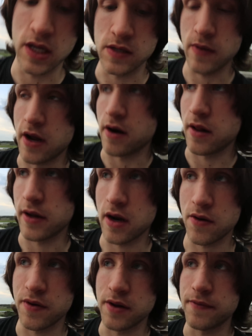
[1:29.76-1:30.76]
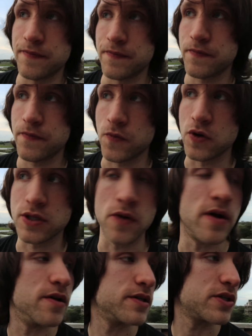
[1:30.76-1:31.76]
doesn't matter. Like I don't want to. We're not talking
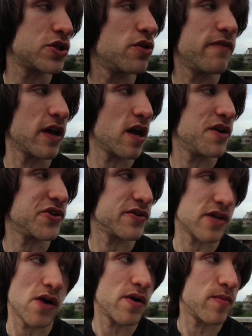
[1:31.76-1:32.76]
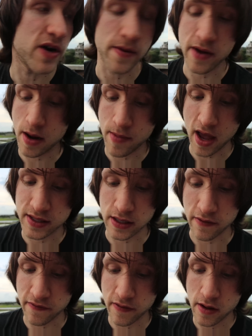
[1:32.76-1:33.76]
about it's chill vacations. I don't want to bring up any bad
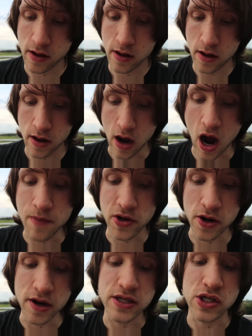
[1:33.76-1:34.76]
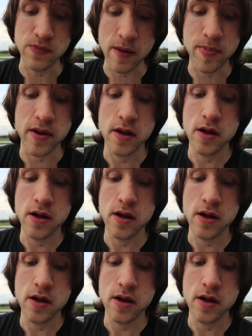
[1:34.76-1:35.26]
stuff. I'm good. It's just my. just,